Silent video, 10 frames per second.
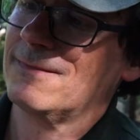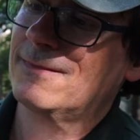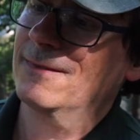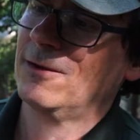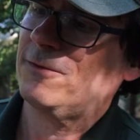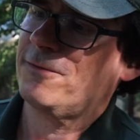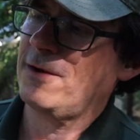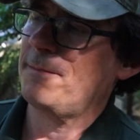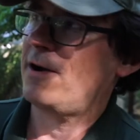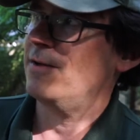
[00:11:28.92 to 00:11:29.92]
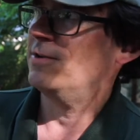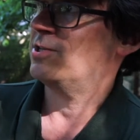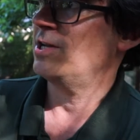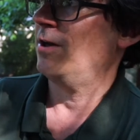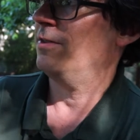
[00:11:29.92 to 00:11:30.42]
little front part of his
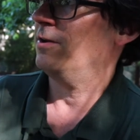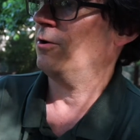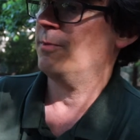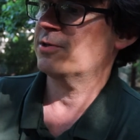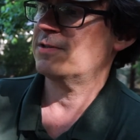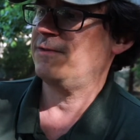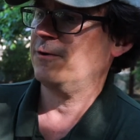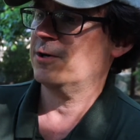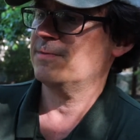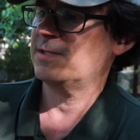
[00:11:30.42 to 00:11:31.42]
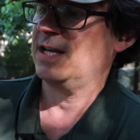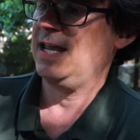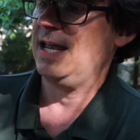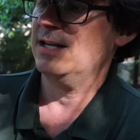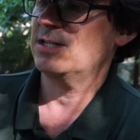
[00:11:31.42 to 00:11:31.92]
shell that almost forms a
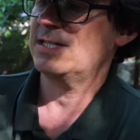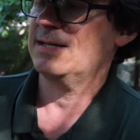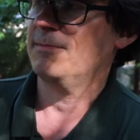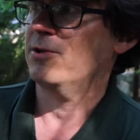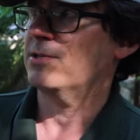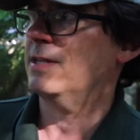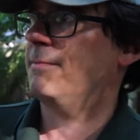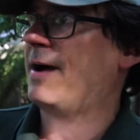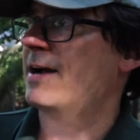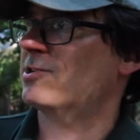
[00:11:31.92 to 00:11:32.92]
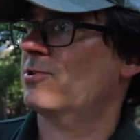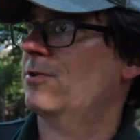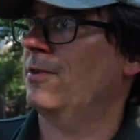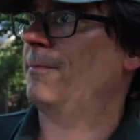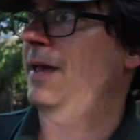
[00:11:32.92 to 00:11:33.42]
hinge similar to the box turtle
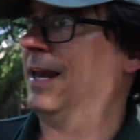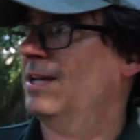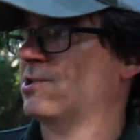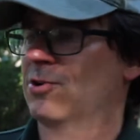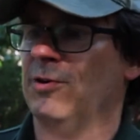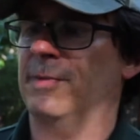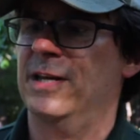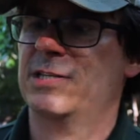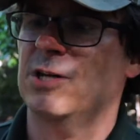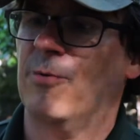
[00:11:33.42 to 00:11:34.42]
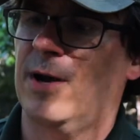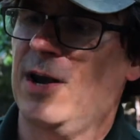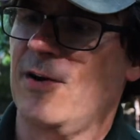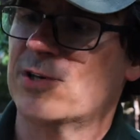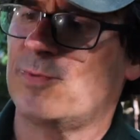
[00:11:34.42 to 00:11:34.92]
or the Blandings turtle, but it's nowhere
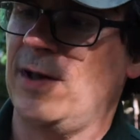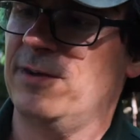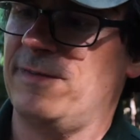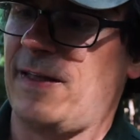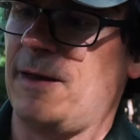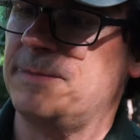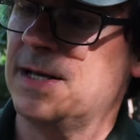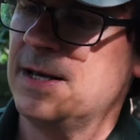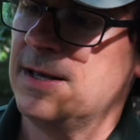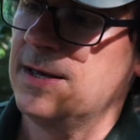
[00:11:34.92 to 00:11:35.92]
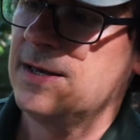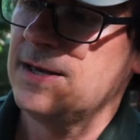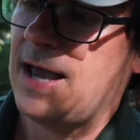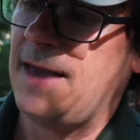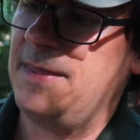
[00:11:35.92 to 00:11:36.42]
near as well developed.
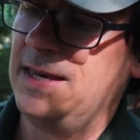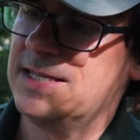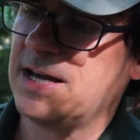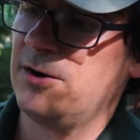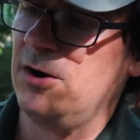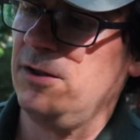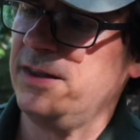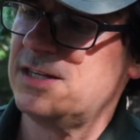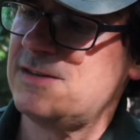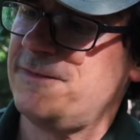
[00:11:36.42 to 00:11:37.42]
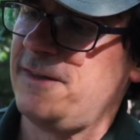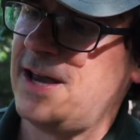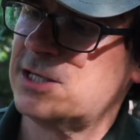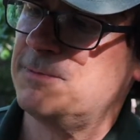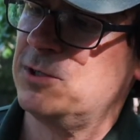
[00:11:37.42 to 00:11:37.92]
And then he's got all this
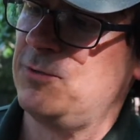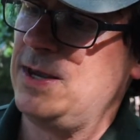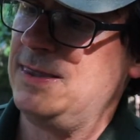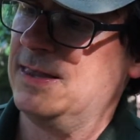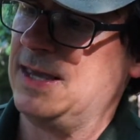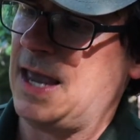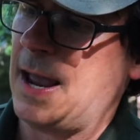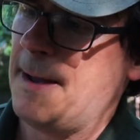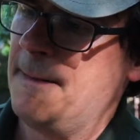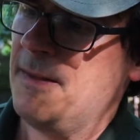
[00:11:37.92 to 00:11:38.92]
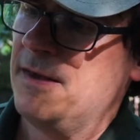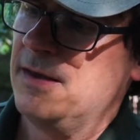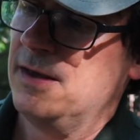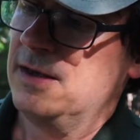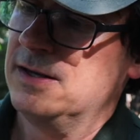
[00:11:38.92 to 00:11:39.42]
flesh between the
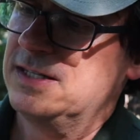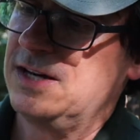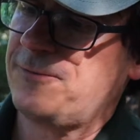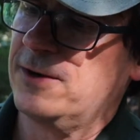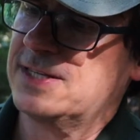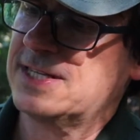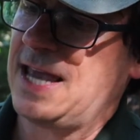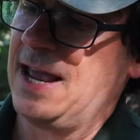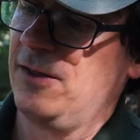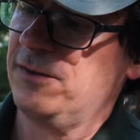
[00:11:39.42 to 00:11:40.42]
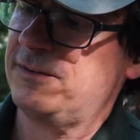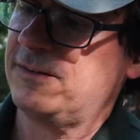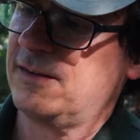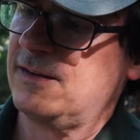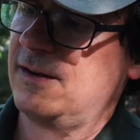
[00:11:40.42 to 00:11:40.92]
different scales
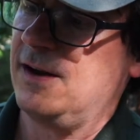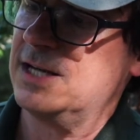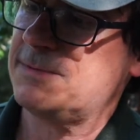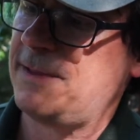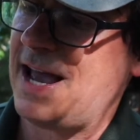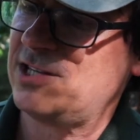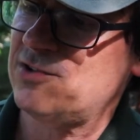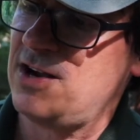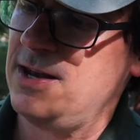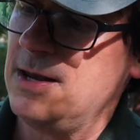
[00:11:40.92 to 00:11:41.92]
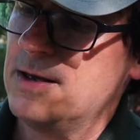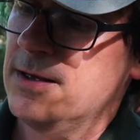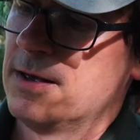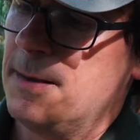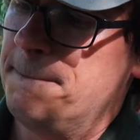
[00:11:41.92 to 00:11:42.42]
on his plastron.
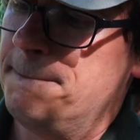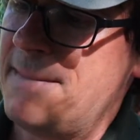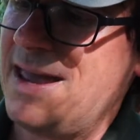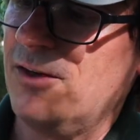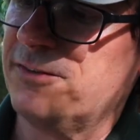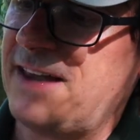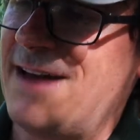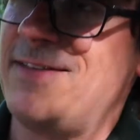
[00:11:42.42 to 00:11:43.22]
Males have